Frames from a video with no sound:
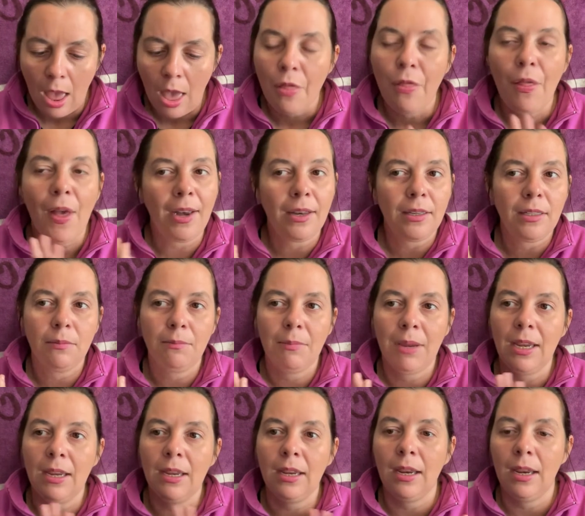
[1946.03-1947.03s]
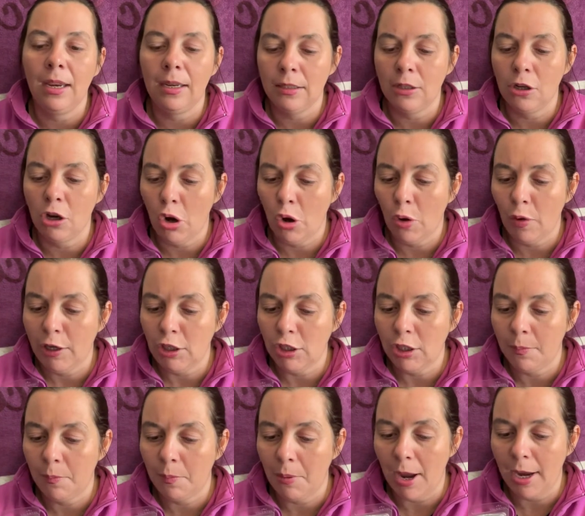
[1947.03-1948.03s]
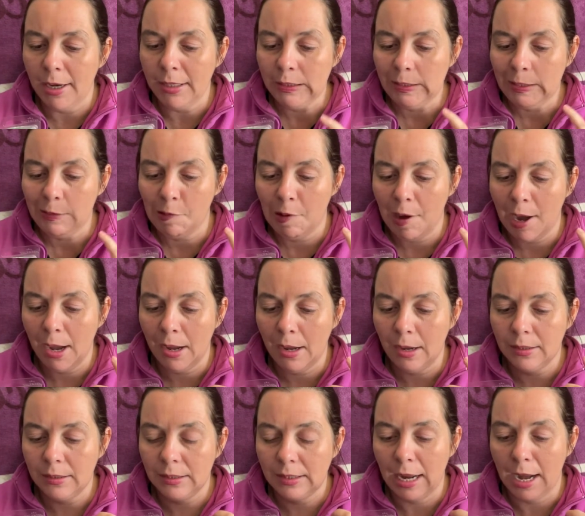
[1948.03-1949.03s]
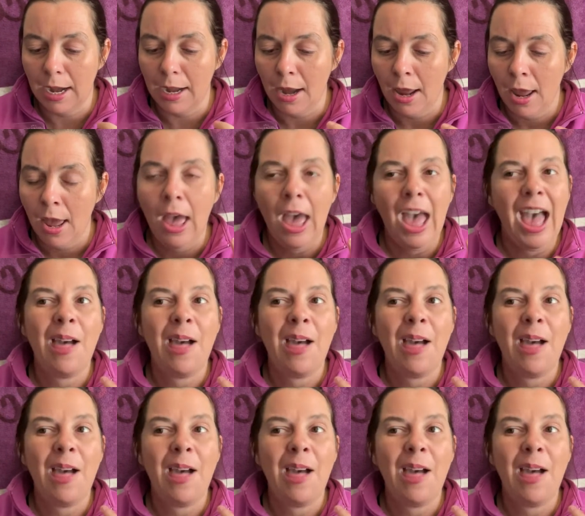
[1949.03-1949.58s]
That to me is an orange spiced scent,